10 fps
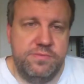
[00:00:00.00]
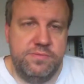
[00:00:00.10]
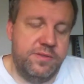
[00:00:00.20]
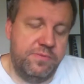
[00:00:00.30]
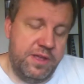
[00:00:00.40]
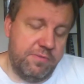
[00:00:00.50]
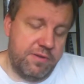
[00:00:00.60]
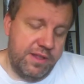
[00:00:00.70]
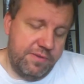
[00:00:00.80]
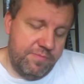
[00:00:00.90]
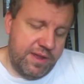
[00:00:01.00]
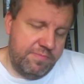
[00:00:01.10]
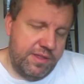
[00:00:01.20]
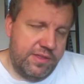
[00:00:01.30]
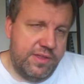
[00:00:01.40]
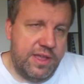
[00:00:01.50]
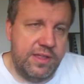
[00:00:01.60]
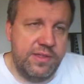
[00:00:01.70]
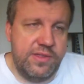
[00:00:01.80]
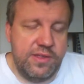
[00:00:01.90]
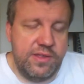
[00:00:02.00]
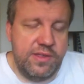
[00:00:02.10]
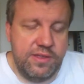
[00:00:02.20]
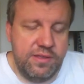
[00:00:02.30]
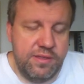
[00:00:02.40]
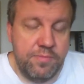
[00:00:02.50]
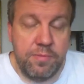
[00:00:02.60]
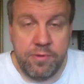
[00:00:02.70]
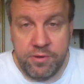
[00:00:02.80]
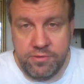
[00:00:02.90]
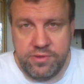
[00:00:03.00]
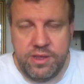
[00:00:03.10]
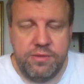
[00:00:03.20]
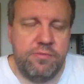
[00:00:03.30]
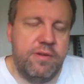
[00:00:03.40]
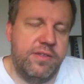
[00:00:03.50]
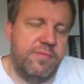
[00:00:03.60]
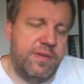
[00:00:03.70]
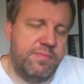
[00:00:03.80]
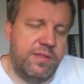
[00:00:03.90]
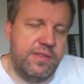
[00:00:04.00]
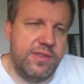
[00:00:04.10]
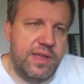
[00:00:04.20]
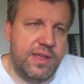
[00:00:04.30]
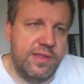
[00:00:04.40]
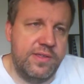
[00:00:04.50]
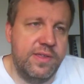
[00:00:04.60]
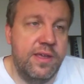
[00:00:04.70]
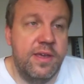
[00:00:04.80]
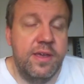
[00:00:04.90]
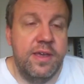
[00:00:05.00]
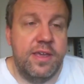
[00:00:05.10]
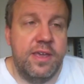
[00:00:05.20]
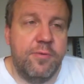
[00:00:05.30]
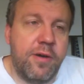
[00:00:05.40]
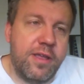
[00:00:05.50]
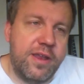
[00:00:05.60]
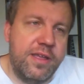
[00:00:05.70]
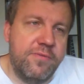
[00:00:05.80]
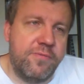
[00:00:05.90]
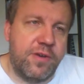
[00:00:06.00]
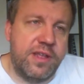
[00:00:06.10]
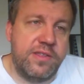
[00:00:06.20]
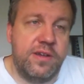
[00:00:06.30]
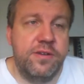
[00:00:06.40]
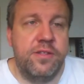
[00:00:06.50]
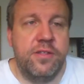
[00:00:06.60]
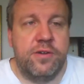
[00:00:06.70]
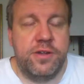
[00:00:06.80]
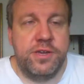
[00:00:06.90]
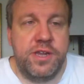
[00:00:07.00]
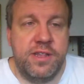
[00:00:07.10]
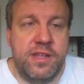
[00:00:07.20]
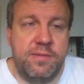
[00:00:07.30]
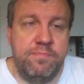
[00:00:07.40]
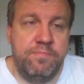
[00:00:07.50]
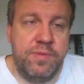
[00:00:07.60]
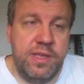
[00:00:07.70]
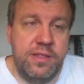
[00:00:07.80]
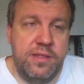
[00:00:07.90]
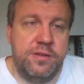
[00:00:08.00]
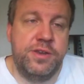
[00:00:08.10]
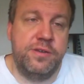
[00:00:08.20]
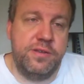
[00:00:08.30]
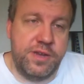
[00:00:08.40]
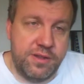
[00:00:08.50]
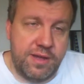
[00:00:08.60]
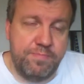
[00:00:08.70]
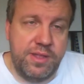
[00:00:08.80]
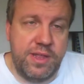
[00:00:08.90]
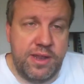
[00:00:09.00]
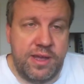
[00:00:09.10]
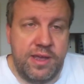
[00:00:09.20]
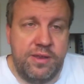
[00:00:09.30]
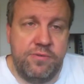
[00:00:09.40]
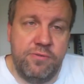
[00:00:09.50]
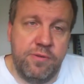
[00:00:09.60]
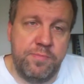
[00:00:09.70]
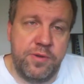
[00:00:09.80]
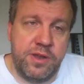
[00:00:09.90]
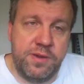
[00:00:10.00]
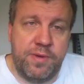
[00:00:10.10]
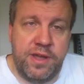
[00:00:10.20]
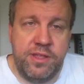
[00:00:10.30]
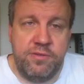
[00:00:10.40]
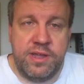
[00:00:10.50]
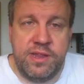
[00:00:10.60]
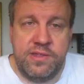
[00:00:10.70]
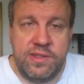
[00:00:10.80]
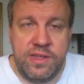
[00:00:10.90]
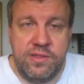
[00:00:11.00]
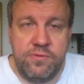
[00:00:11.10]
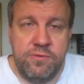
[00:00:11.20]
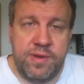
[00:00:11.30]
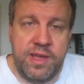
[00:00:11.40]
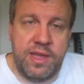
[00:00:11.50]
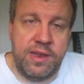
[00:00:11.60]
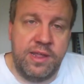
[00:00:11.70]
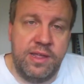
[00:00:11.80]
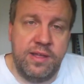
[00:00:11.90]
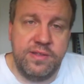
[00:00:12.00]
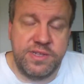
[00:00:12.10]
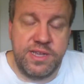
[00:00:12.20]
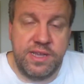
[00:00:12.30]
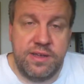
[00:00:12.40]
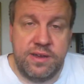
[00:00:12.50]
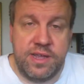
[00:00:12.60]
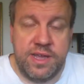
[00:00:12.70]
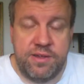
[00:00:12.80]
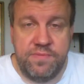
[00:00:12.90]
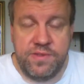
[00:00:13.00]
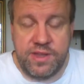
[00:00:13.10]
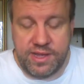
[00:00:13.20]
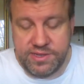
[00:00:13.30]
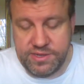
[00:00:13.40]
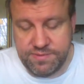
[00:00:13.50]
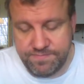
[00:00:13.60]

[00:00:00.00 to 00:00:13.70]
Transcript: the Equal Rights Amendment says, the proposed Equal Rights Amendment says, equality of rights under the law shall not be denied or abridged by the United States or by any state on account of sex.